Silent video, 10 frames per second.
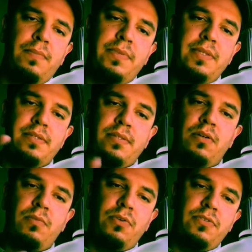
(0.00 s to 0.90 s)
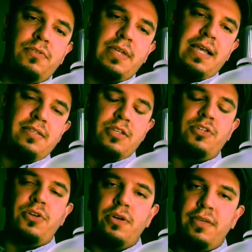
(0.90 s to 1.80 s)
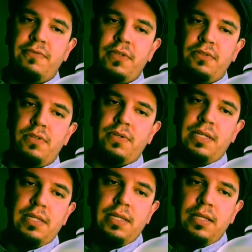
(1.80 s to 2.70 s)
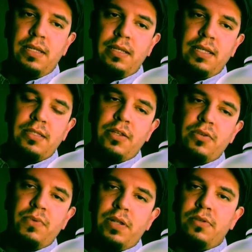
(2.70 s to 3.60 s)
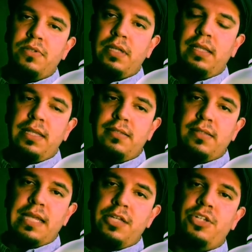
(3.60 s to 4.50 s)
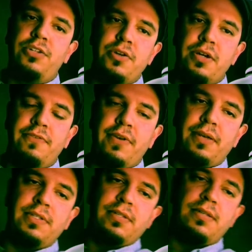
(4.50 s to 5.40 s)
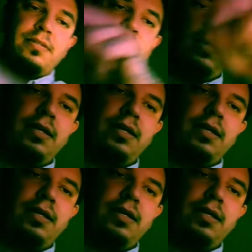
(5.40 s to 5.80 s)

this almost has a dirty feel to it. It's another one of those clean slash dirty fragrances.